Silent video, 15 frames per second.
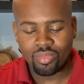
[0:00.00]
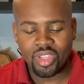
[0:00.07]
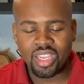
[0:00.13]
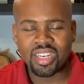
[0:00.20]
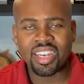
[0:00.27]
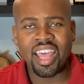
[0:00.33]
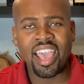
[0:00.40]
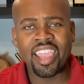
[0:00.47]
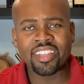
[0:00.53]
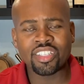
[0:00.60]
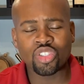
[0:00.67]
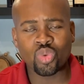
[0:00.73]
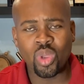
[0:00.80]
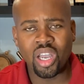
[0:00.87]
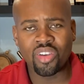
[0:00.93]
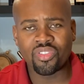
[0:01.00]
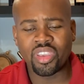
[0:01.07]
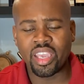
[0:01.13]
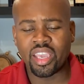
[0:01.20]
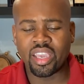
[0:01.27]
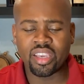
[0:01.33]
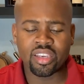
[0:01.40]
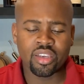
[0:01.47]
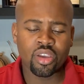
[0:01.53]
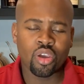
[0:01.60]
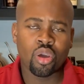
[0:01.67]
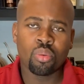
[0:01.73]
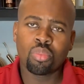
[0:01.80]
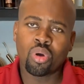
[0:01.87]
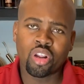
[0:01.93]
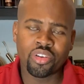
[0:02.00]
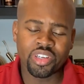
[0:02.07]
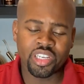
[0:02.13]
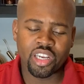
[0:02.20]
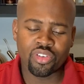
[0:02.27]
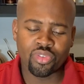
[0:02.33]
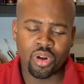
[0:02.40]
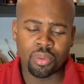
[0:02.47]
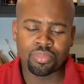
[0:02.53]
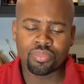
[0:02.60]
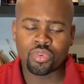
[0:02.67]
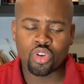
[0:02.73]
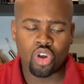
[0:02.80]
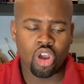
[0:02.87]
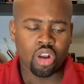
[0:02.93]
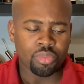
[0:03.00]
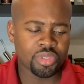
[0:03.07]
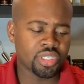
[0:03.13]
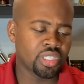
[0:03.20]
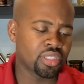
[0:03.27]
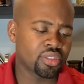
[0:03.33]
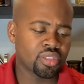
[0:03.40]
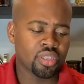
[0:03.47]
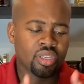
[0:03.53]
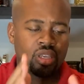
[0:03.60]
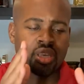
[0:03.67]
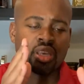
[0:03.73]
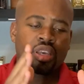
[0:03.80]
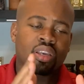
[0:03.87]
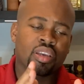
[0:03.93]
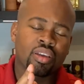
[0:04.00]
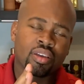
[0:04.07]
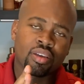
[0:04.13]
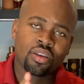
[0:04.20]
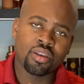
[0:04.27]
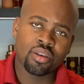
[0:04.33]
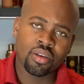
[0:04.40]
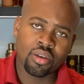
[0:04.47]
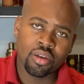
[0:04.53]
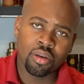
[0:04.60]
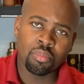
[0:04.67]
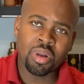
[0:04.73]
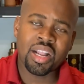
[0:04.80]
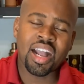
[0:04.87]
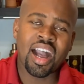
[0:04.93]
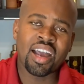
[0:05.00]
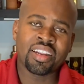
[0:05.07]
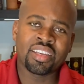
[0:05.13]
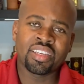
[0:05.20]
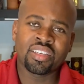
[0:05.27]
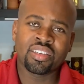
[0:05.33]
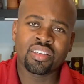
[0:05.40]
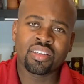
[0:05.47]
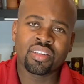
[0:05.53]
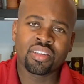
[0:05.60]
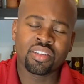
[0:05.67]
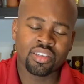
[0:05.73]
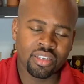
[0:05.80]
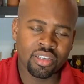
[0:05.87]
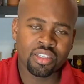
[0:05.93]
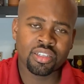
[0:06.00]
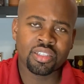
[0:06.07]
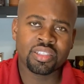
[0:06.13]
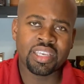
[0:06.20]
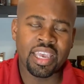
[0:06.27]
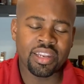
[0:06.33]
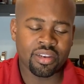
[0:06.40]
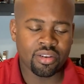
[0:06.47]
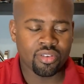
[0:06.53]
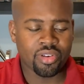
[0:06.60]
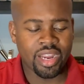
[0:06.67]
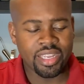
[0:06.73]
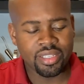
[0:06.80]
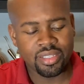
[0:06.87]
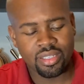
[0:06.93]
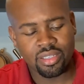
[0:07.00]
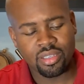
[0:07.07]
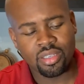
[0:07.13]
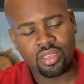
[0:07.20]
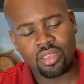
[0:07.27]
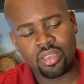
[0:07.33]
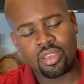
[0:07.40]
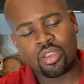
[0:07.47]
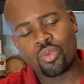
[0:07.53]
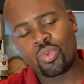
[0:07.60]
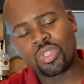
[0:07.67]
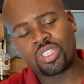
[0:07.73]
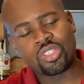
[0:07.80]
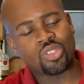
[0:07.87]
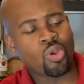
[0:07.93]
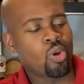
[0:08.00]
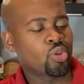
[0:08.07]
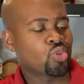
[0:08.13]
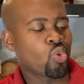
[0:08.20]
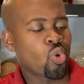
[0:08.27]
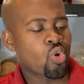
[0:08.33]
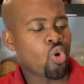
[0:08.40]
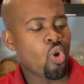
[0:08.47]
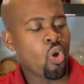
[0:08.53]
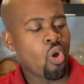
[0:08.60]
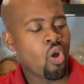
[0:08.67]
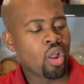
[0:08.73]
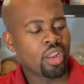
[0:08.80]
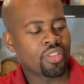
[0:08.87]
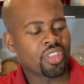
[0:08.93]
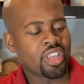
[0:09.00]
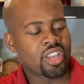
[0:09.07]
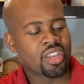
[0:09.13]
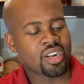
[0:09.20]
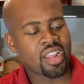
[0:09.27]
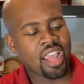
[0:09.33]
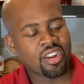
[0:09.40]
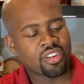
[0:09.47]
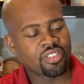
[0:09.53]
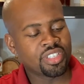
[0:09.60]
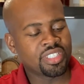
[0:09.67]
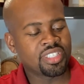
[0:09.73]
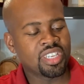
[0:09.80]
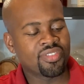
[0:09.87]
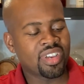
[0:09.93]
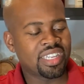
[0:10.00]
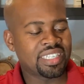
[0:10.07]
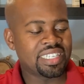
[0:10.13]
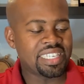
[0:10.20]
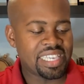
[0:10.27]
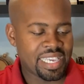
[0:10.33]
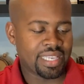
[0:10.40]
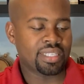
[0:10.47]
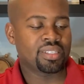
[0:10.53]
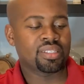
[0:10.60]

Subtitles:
9 to 12 year Puerto Rican rum, column still. Bacardi 10, right? Which is also called the Gran Reserva 10